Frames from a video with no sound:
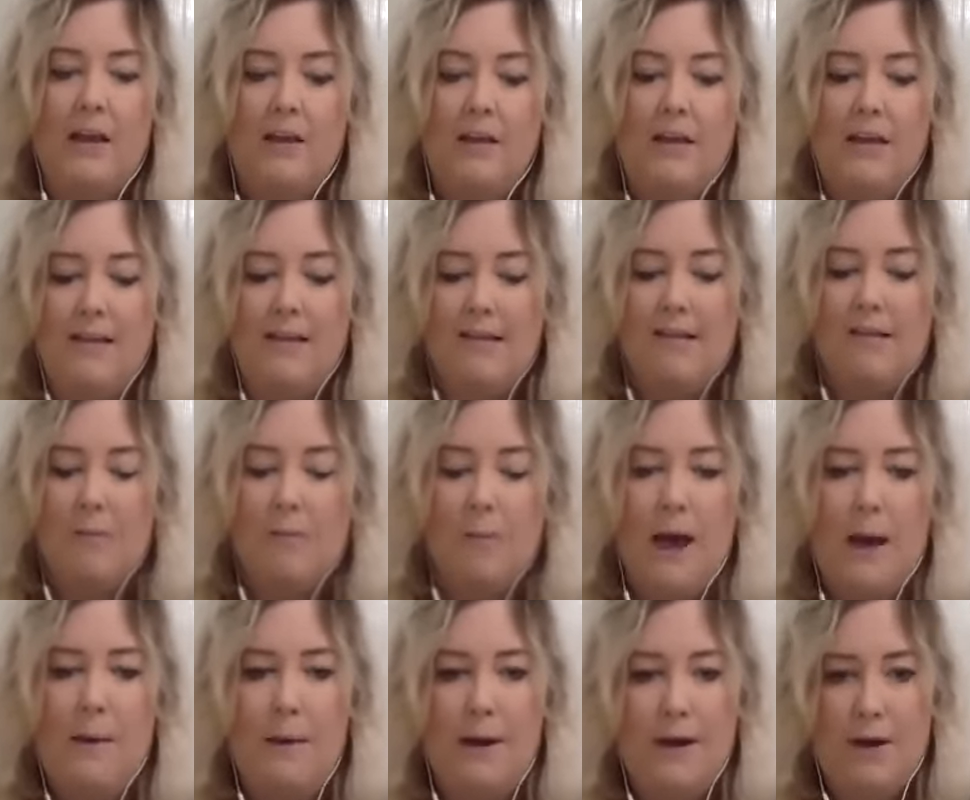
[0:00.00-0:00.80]
this is
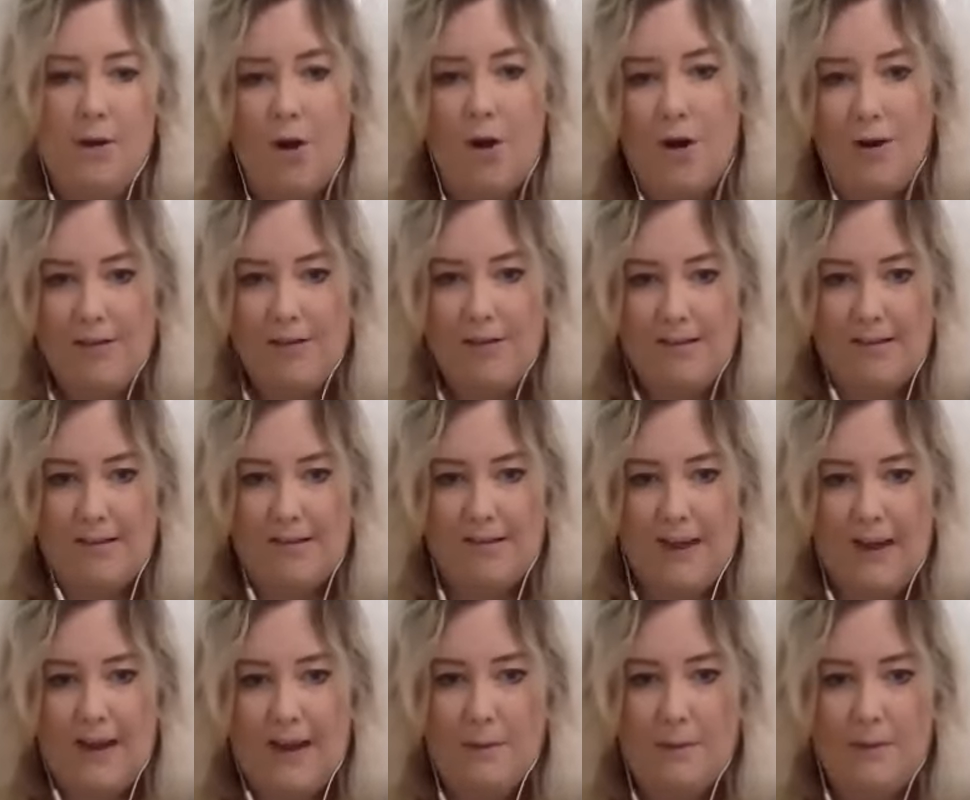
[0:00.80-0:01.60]
where we're not as
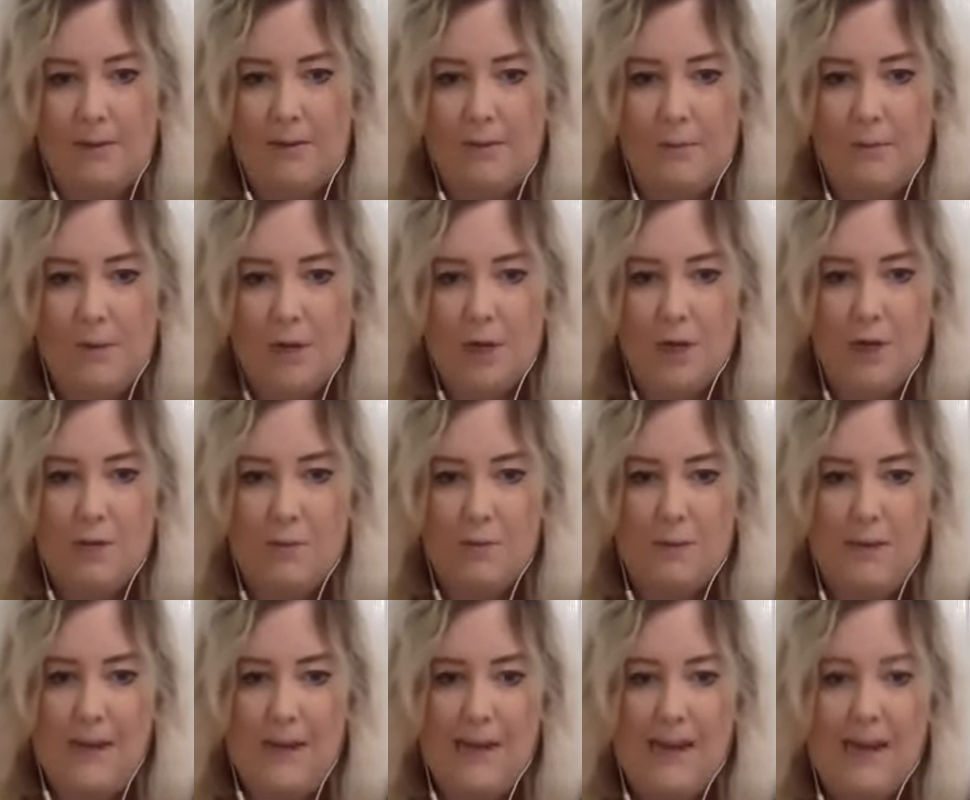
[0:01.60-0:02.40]
sustainable as we could
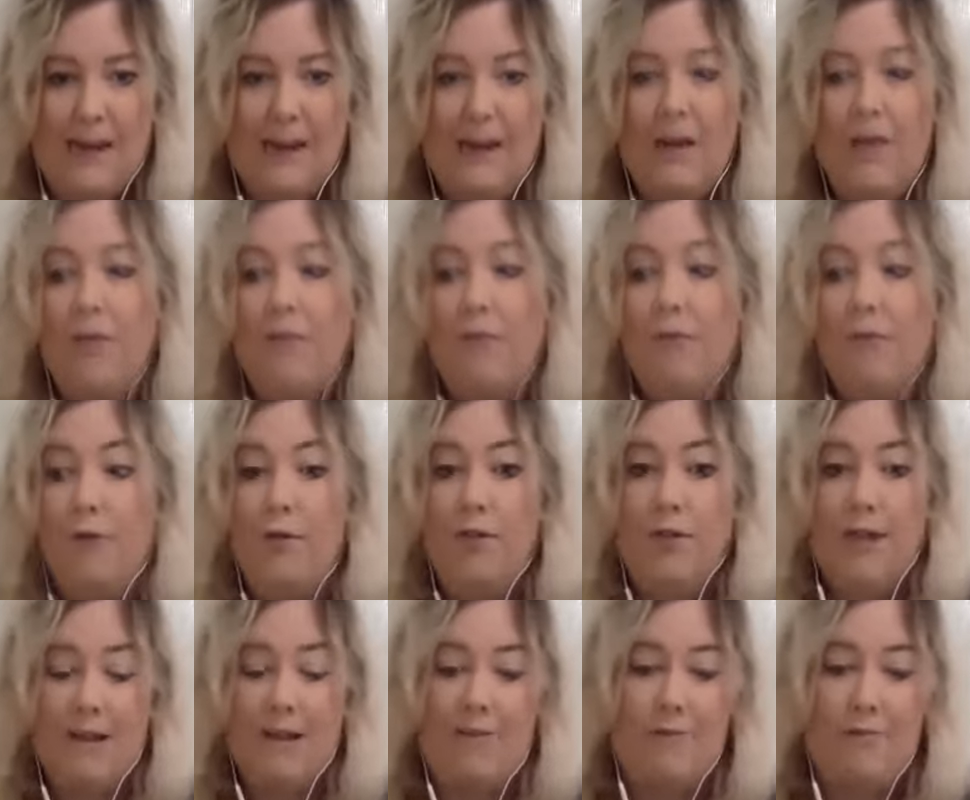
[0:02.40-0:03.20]
be
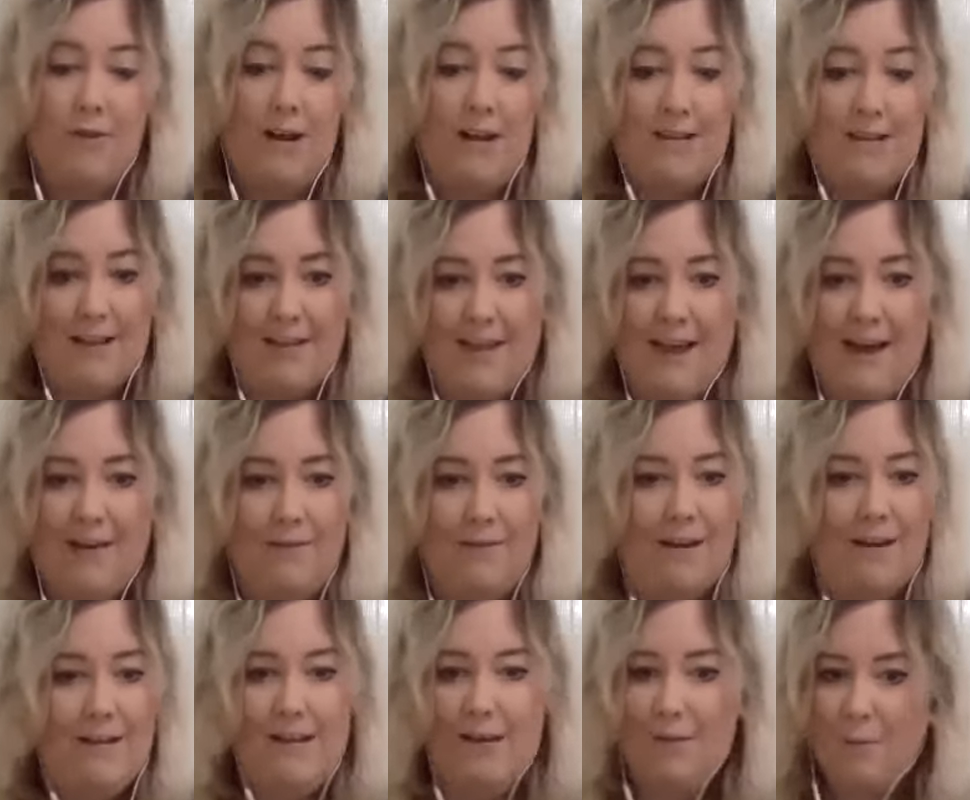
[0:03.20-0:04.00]
for this reason, that
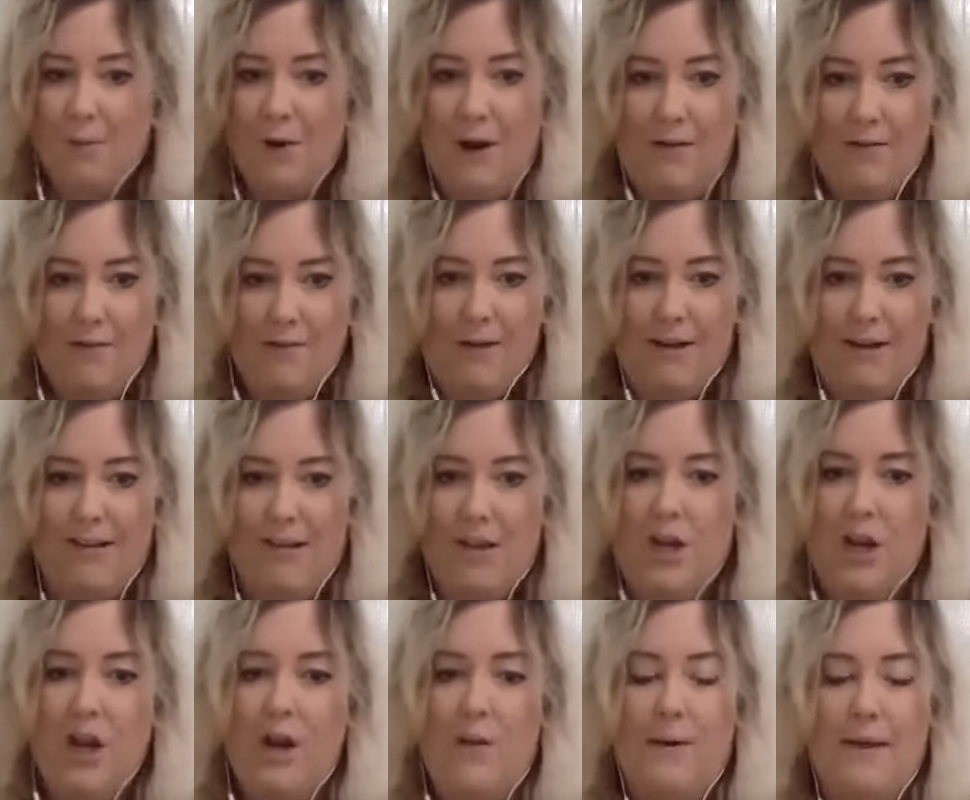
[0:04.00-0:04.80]
reason, whatever
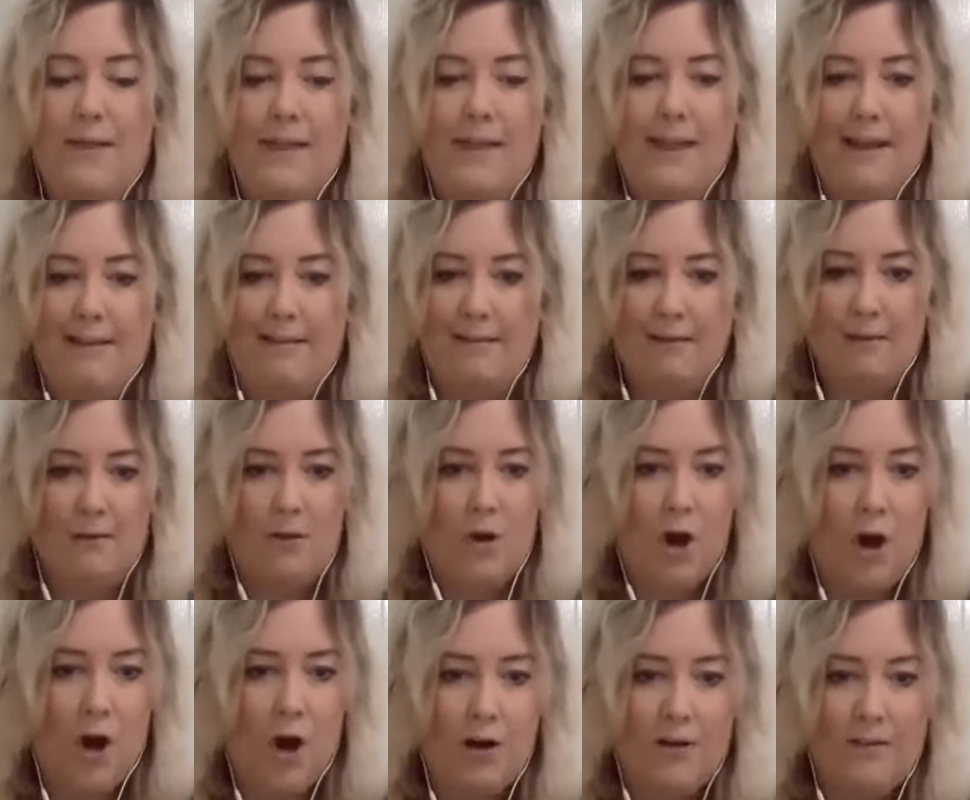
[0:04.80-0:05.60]
reason, whether that's
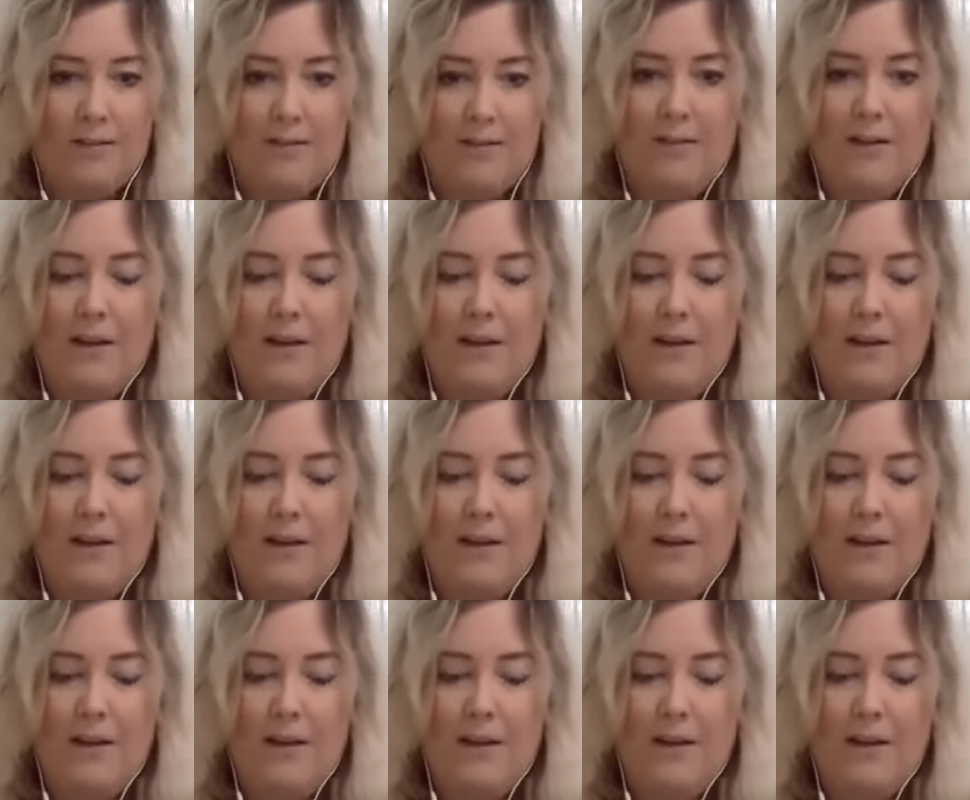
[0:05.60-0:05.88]
cost,